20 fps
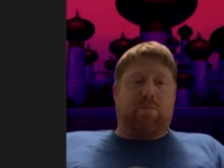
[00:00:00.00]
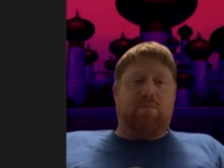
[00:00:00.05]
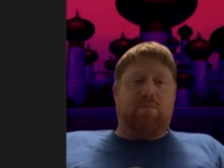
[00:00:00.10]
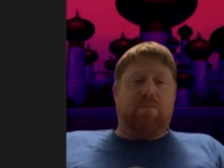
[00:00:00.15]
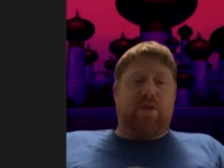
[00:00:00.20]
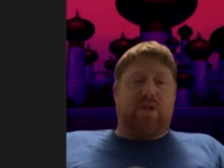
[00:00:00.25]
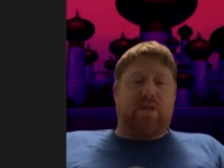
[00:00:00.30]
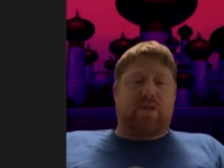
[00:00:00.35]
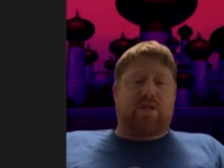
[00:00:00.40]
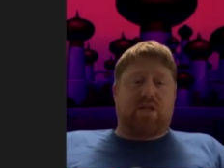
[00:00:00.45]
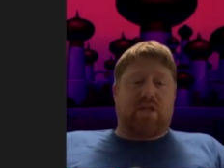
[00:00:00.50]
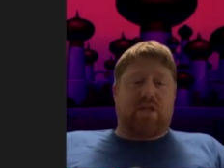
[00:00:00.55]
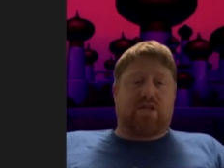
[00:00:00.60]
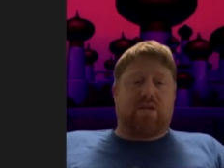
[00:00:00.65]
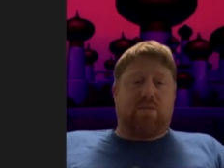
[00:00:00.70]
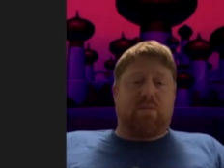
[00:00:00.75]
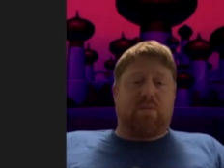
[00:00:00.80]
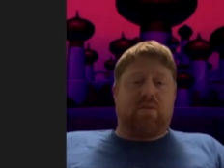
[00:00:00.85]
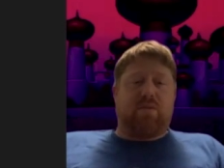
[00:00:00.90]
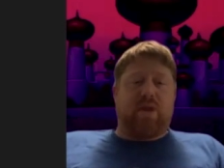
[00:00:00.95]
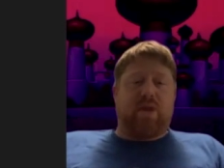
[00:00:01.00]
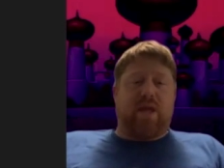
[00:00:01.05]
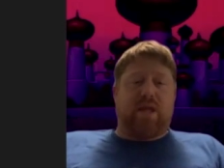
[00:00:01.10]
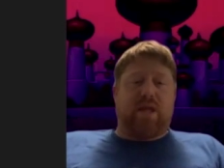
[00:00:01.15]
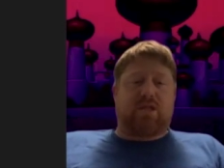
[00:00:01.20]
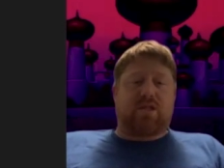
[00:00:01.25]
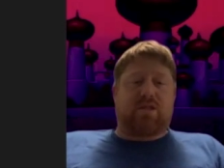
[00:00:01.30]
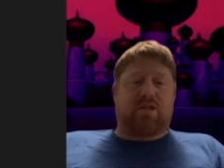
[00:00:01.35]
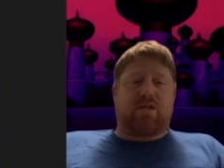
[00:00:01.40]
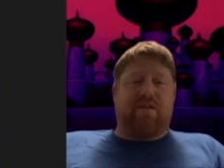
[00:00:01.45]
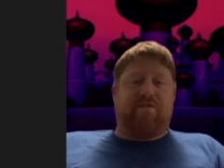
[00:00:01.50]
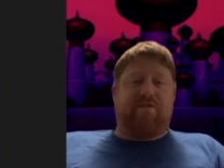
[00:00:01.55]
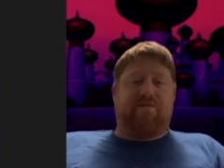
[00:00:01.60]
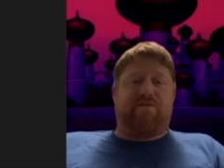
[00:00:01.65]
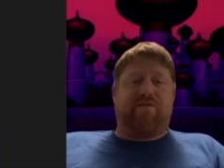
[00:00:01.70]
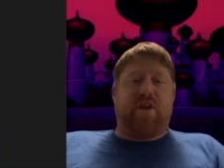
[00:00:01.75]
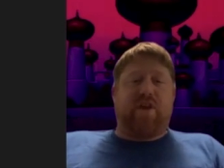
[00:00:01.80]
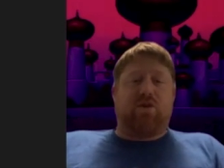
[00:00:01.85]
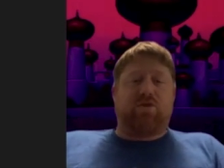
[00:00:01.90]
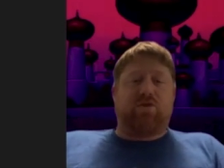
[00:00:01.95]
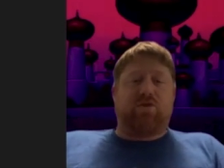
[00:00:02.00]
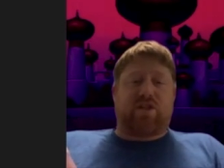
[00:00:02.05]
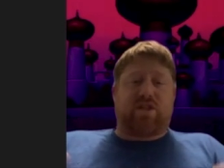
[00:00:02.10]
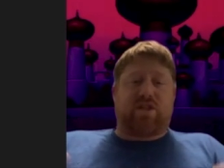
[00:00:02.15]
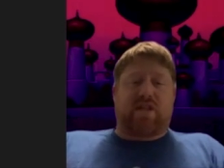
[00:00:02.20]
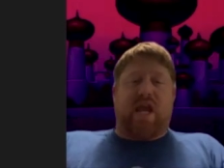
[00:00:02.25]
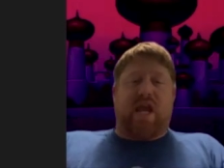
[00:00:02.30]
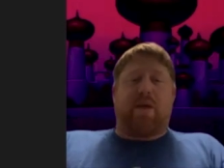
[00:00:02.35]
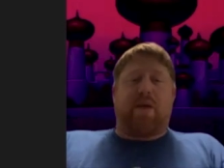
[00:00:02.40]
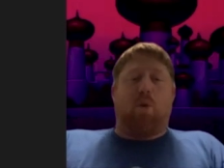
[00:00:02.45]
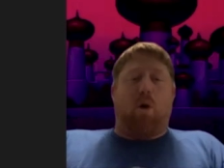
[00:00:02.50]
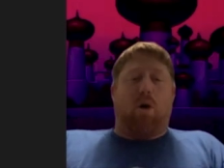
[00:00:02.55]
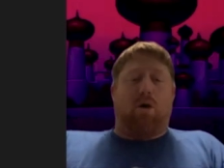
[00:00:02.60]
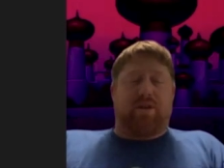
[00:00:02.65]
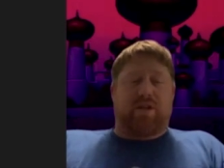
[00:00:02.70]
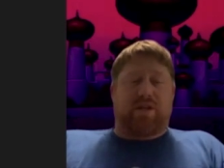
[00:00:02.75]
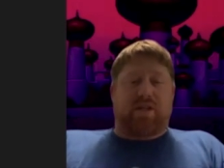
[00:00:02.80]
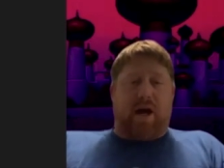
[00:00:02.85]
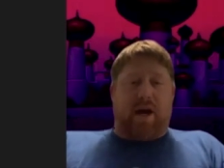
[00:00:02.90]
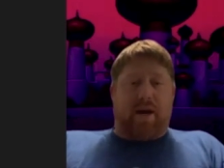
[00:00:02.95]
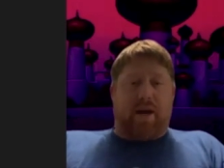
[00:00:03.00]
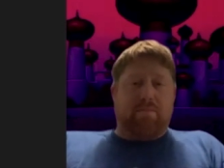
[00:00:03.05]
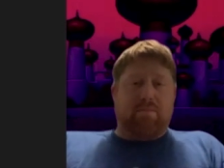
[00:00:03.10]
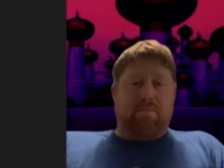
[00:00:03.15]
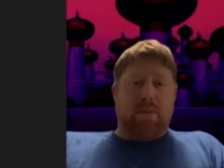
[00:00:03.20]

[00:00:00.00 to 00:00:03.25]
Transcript: the system, it feels the same all the time.